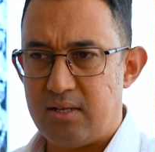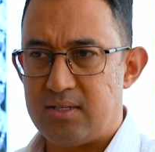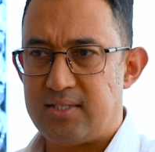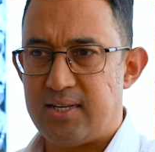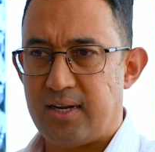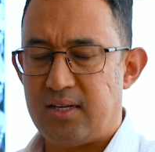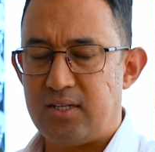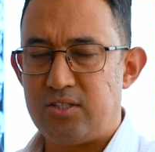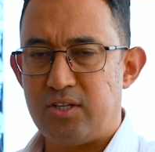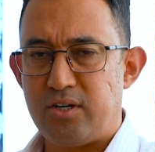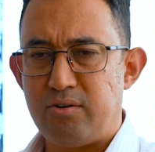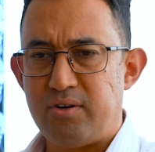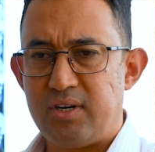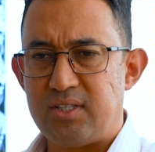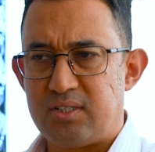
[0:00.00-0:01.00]
the second
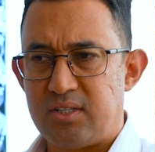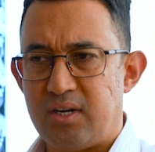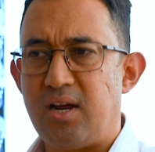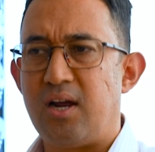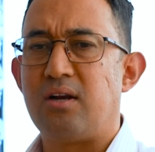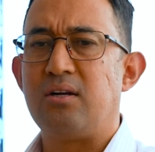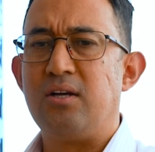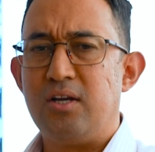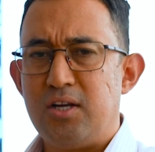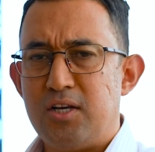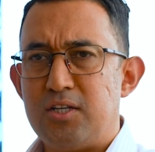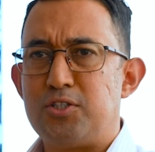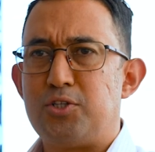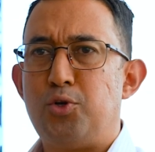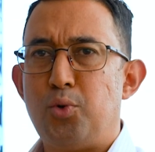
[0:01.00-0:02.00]
generation, are
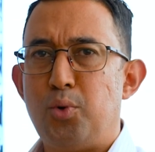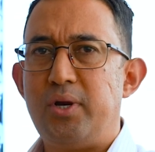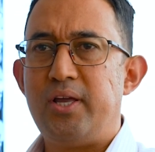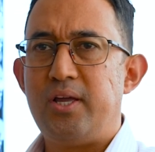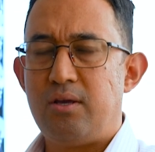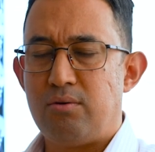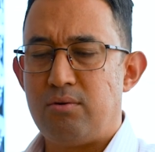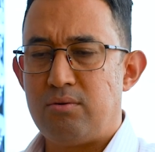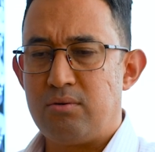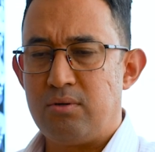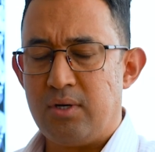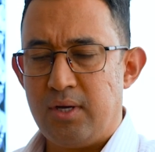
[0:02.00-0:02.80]
slowly, you know,